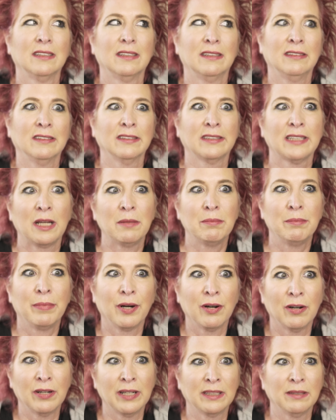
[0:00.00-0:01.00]
I'll say,
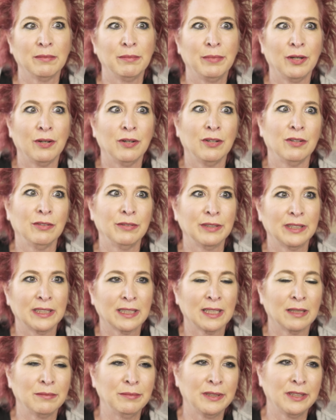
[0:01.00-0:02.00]
burn at the bowl when
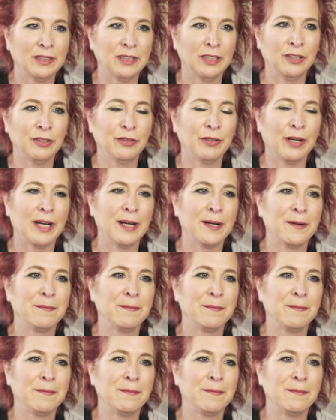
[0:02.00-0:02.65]
it comes to